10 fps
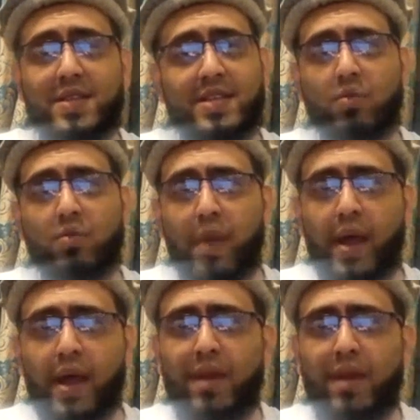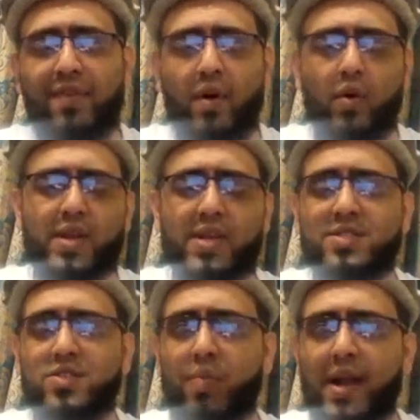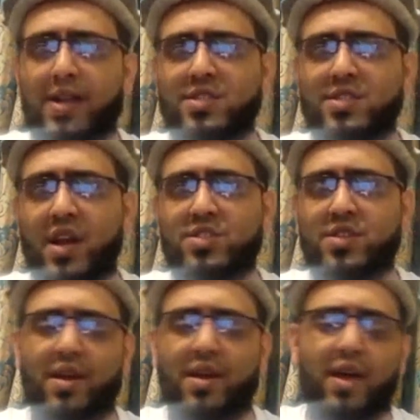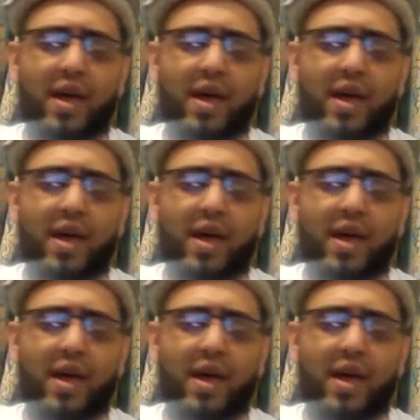there's no men folk, there's no male structure.